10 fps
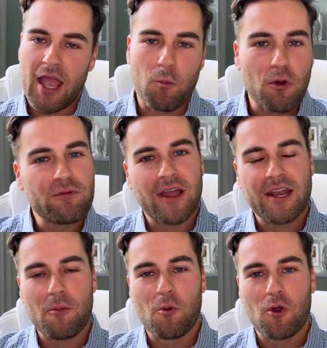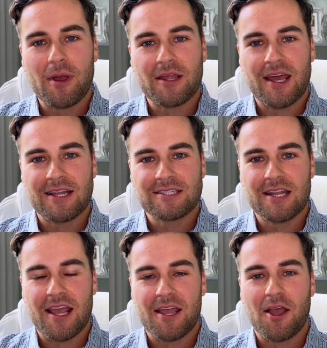And we'll find out more about that
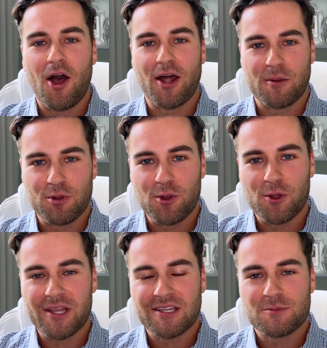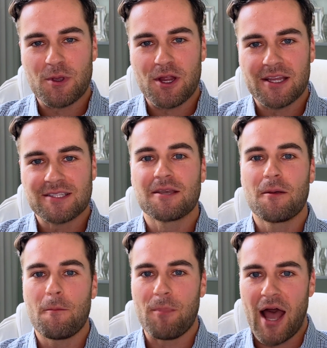today on Employee Experience
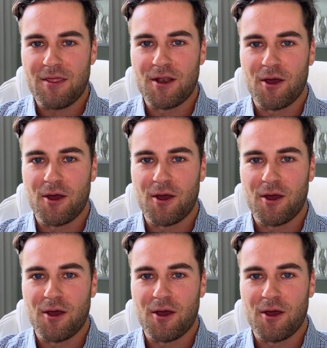by the